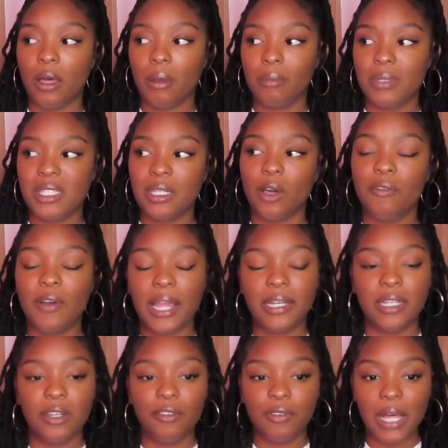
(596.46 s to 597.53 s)

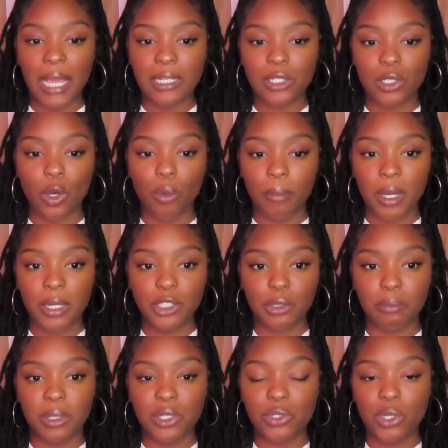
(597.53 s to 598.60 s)
self-identify so much
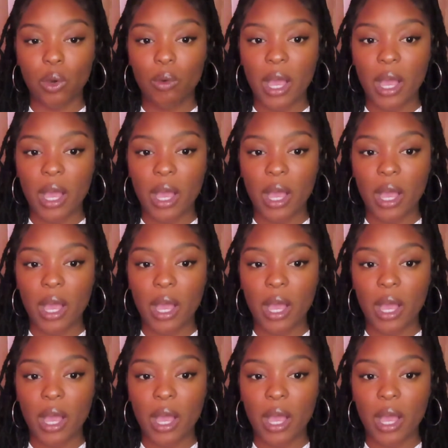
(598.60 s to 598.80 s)
and be so